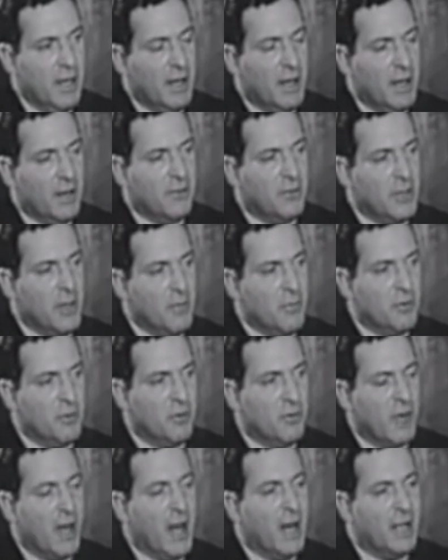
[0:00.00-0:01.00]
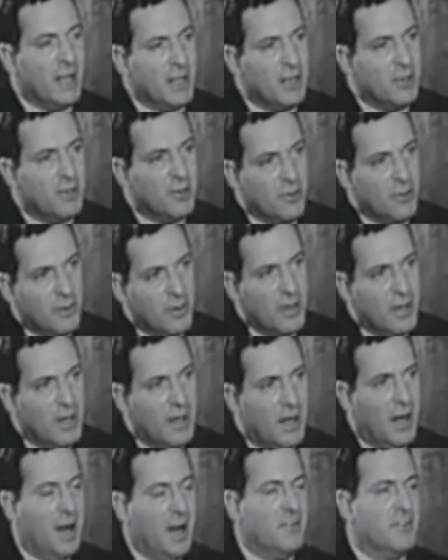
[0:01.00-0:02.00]
and it seems to have gotten into
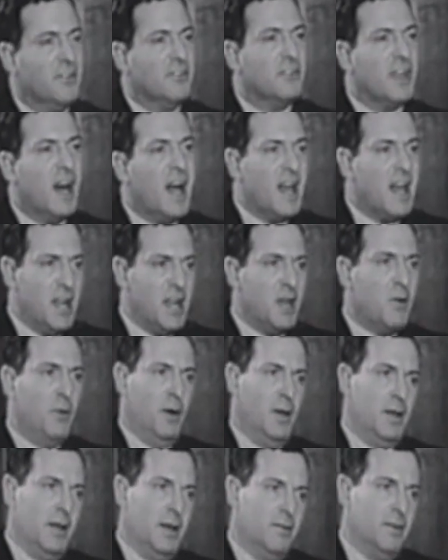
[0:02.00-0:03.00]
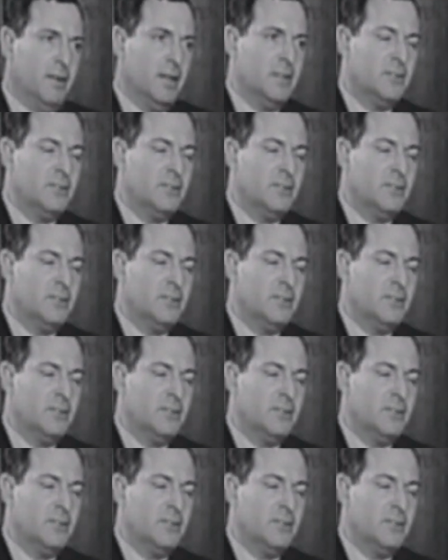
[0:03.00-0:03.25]
our society quite heavily.